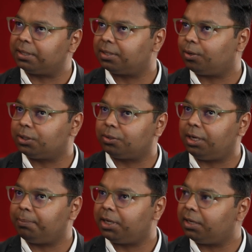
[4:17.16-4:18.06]
is also
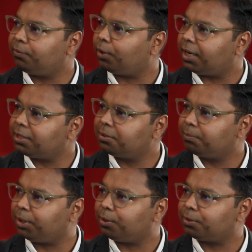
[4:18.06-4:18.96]
limited for us
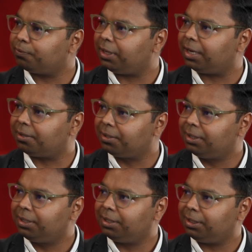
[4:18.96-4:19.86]
because we are
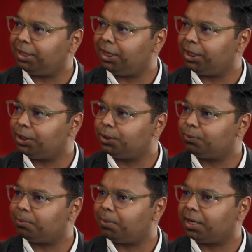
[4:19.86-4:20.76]
dealing
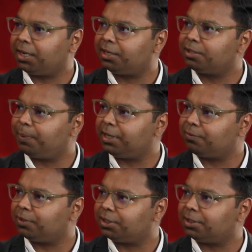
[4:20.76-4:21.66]
into a market
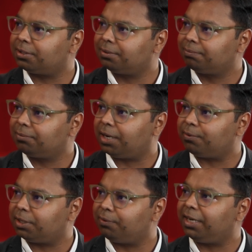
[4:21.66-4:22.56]
space which is, I
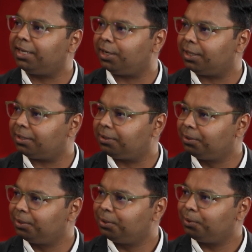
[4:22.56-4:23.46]
would say, very critical.
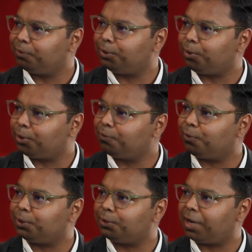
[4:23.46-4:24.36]
We do not
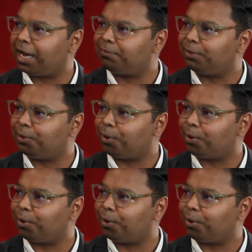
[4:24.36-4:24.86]
want to have the